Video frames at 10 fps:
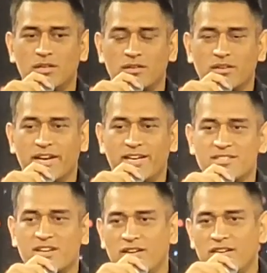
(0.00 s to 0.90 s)
cricket
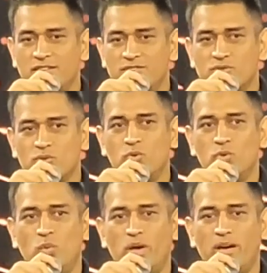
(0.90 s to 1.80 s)
started in
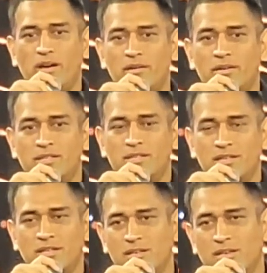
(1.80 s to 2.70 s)
school where
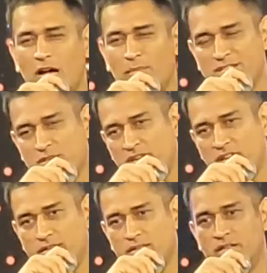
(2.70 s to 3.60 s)
I must be
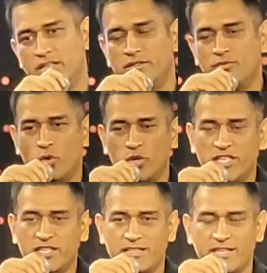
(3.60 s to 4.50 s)
like 13,
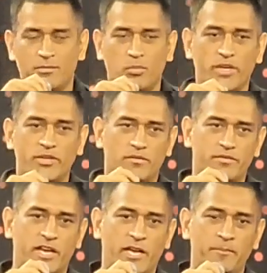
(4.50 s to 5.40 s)
14 at that point of
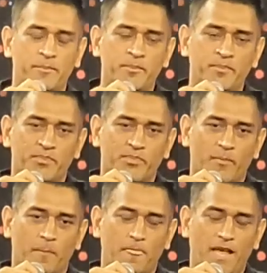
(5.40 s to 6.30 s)
time.
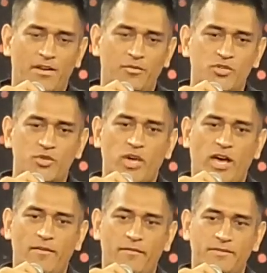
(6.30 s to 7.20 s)
And we used to
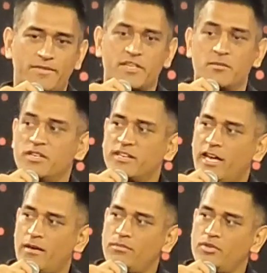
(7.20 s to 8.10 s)
have summer
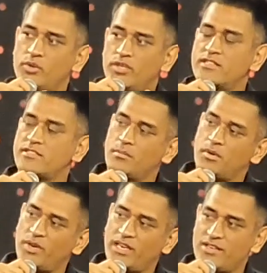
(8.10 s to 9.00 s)
camp during the summer
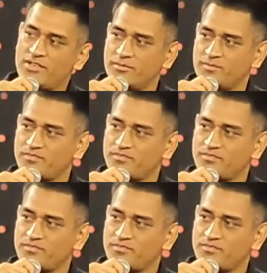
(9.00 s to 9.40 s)
vacation.